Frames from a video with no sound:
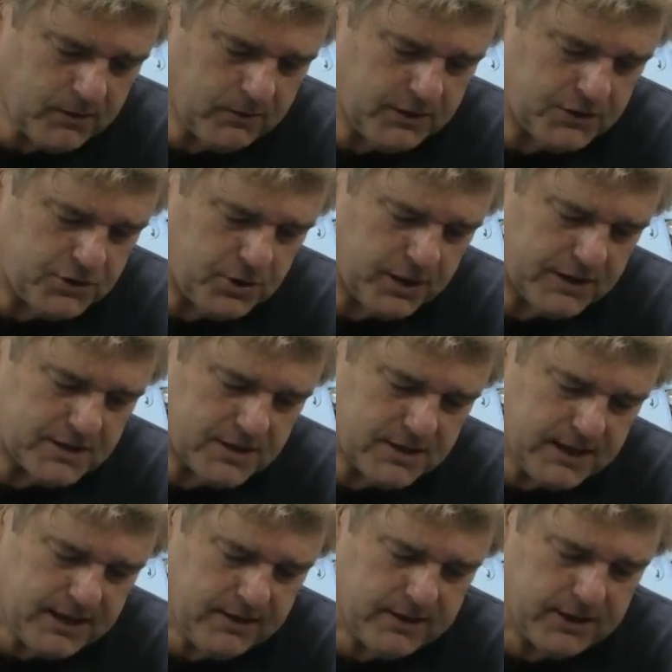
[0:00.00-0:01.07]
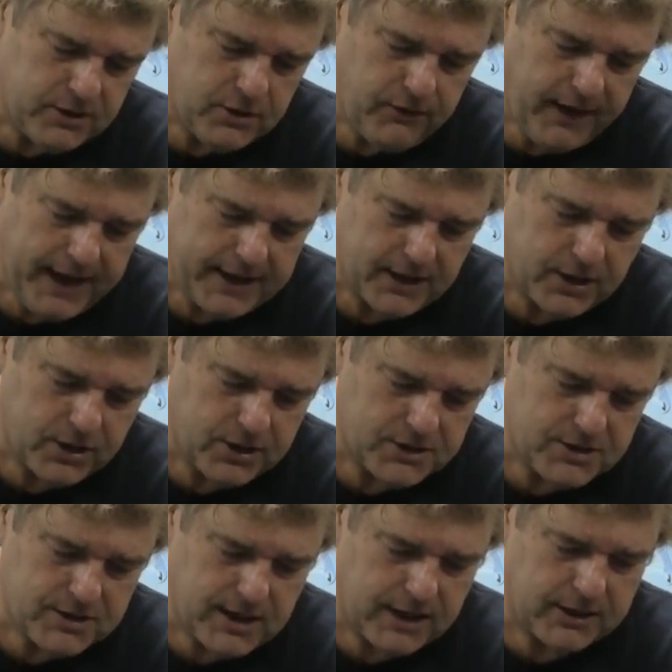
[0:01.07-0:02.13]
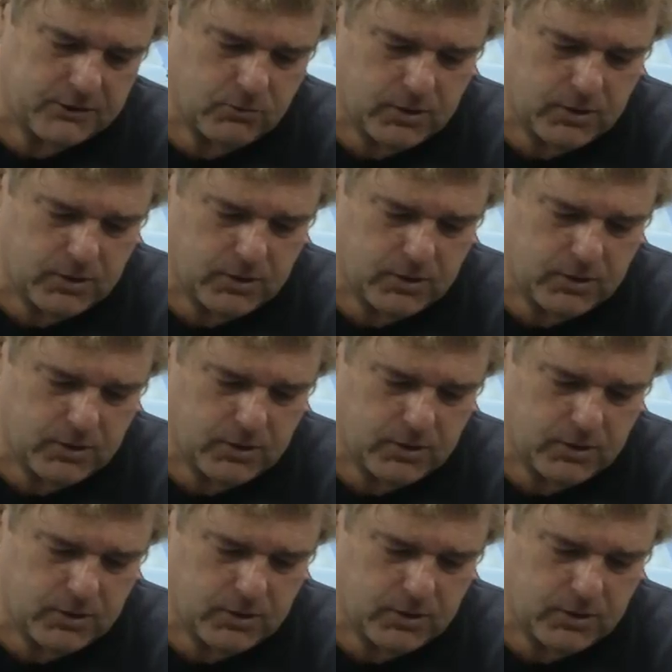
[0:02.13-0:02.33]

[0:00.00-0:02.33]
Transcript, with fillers: that you can see that you've had a good solid